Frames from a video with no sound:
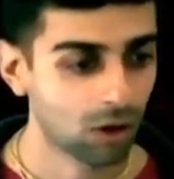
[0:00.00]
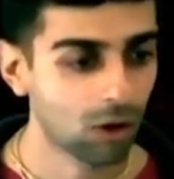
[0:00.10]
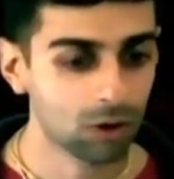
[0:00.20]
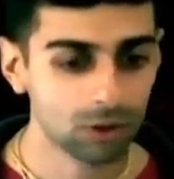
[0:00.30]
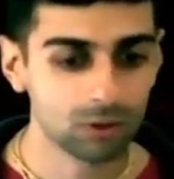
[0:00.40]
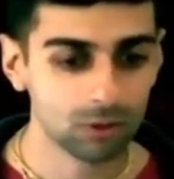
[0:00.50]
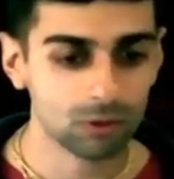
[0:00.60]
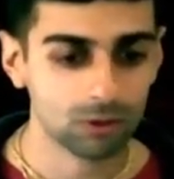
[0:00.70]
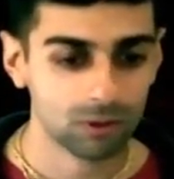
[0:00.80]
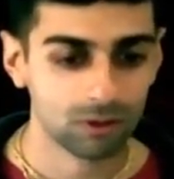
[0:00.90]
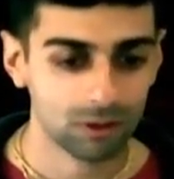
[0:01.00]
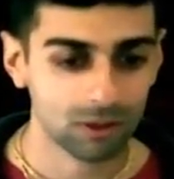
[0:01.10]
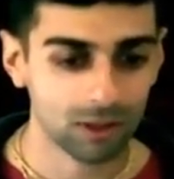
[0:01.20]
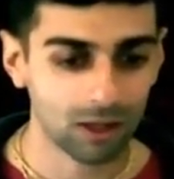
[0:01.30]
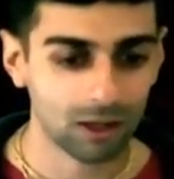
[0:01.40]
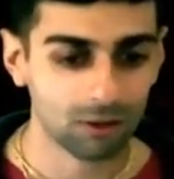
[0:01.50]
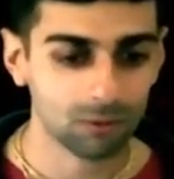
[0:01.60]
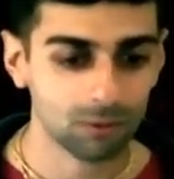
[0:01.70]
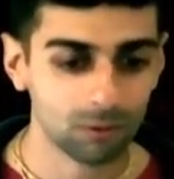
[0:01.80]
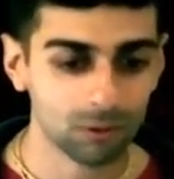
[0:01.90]
Oh, you do? Yeah.
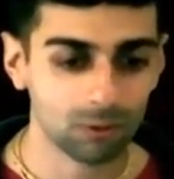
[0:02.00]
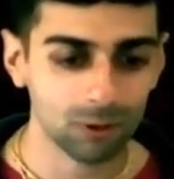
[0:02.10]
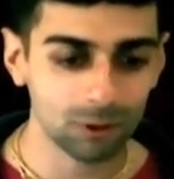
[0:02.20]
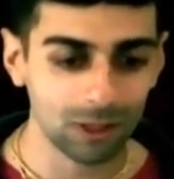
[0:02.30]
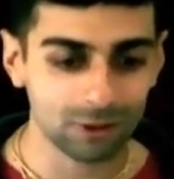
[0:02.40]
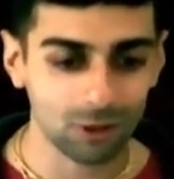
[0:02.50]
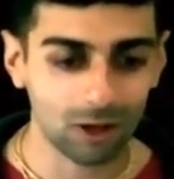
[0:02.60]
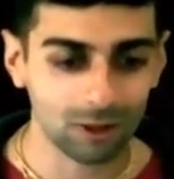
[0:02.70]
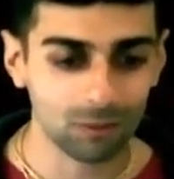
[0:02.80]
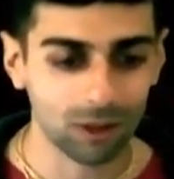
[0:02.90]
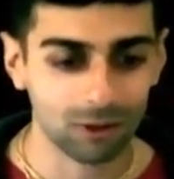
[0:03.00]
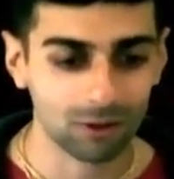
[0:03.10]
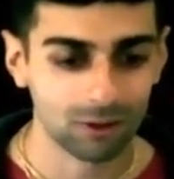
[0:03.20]
What do you guys talk about?